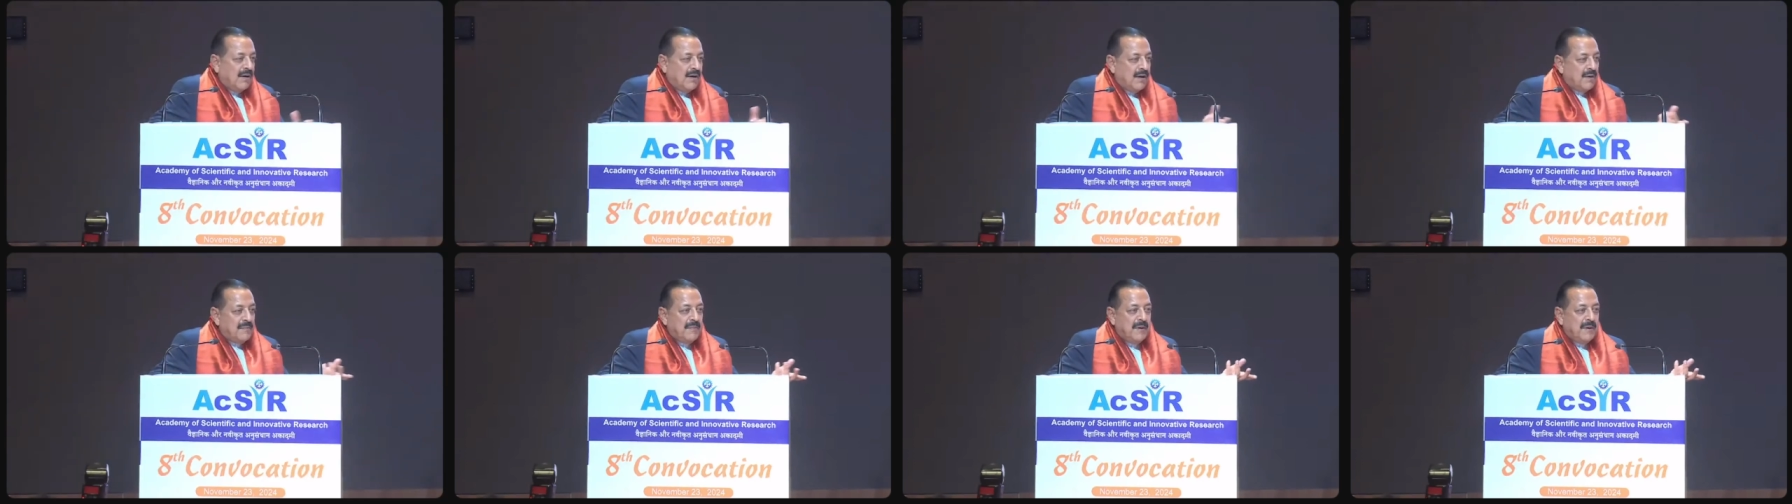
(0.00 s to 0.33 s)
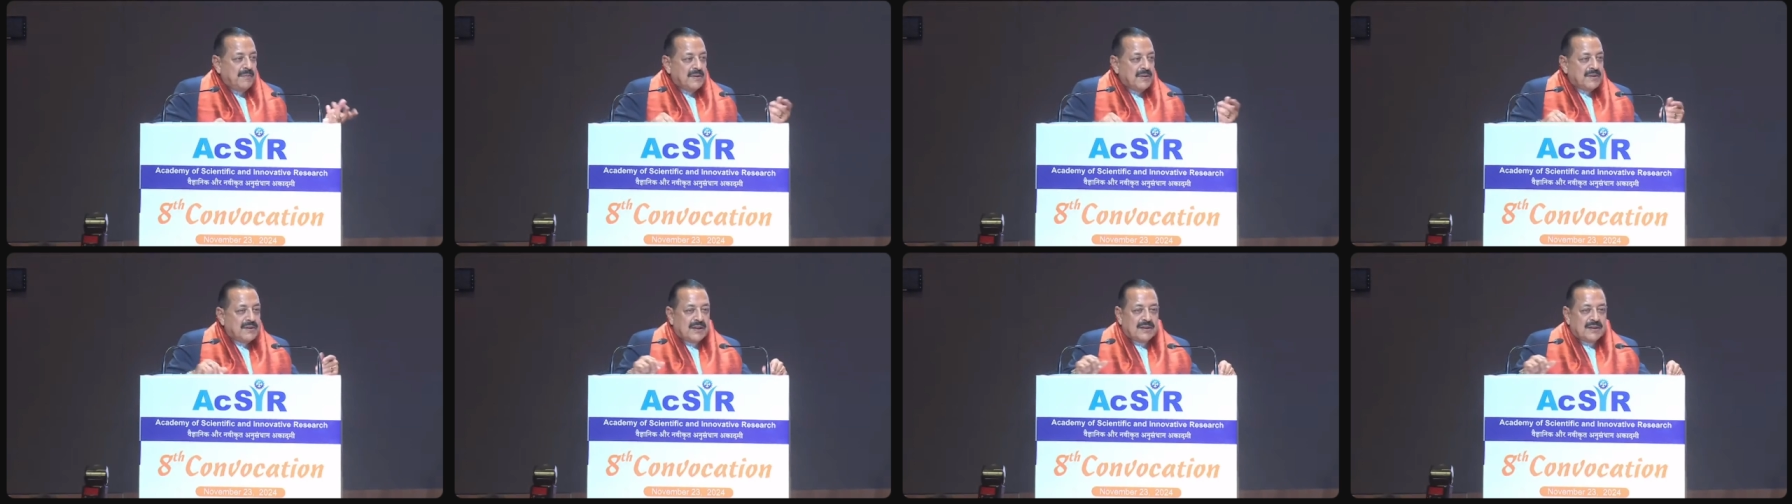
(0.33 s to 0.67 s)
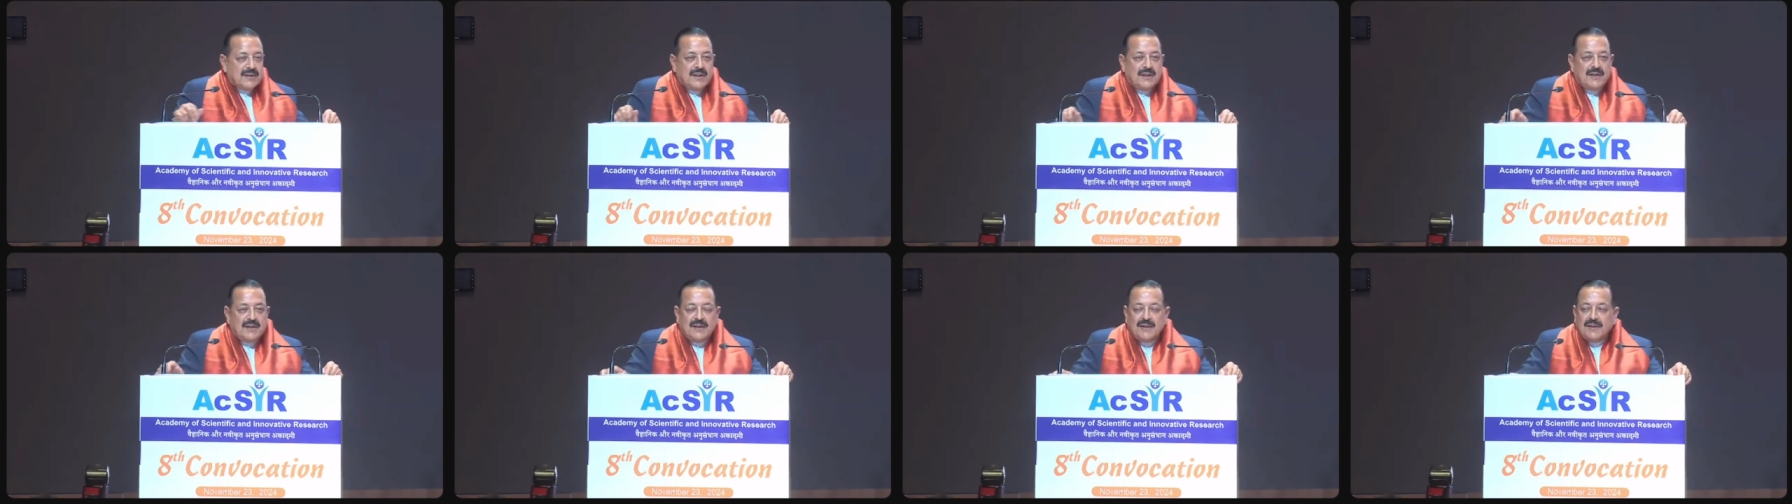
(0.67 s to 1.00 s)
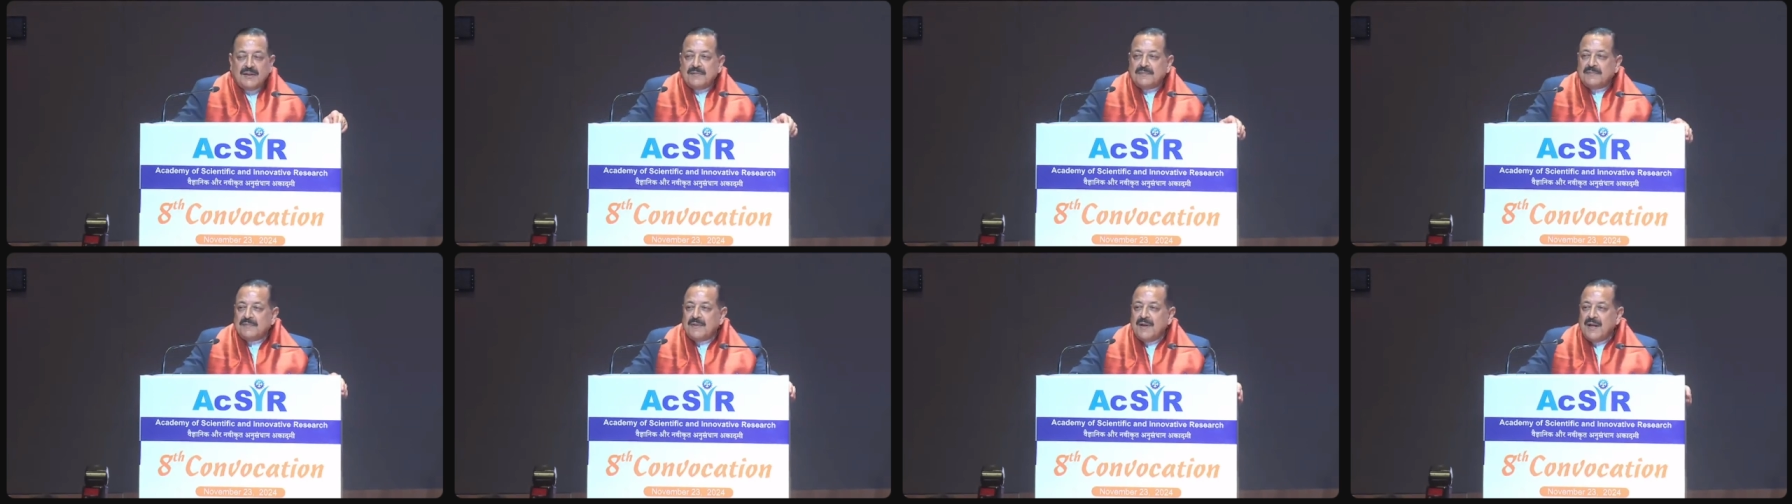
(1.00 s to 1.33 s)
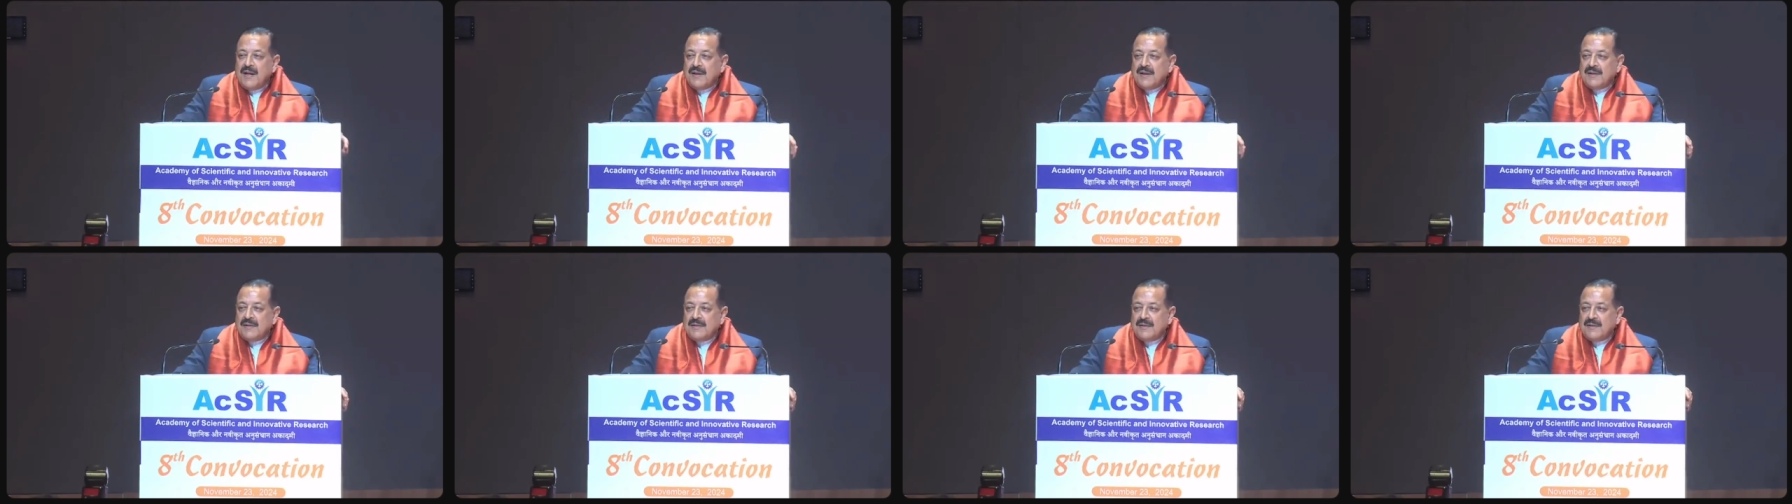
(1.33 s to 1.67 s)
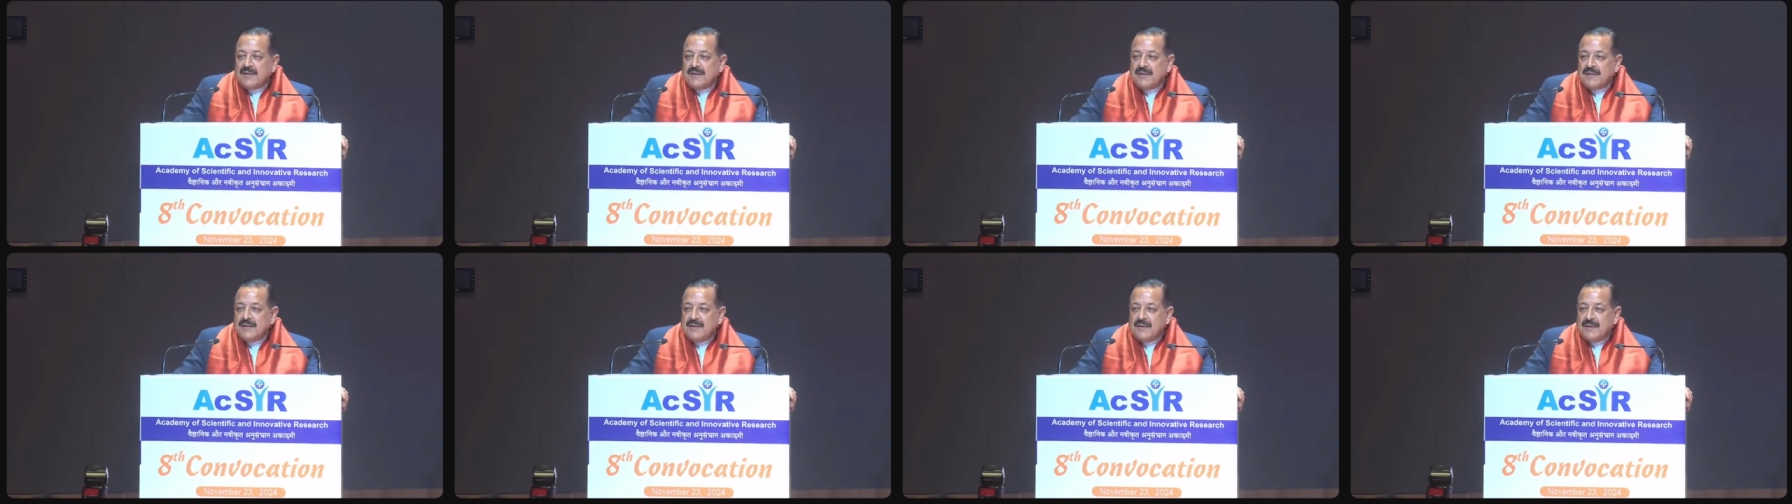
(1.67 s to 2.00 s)
Or maybe 600.
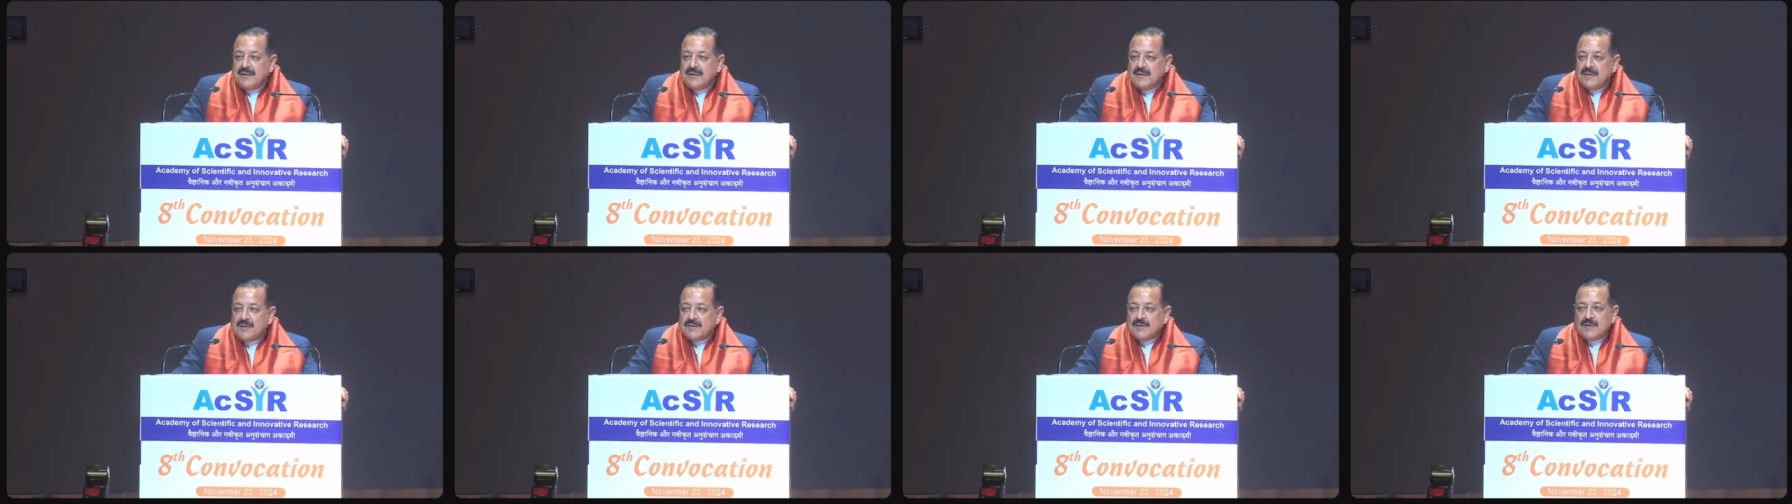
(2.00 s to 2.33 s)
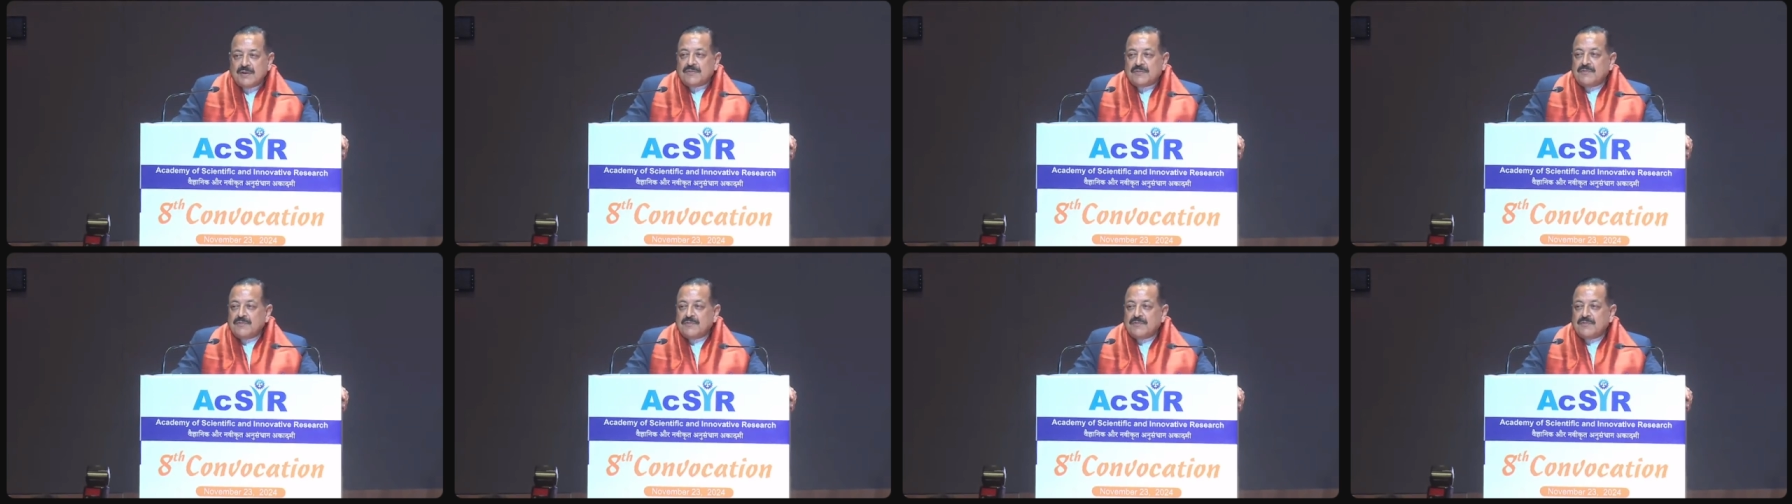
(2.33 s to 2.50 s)
So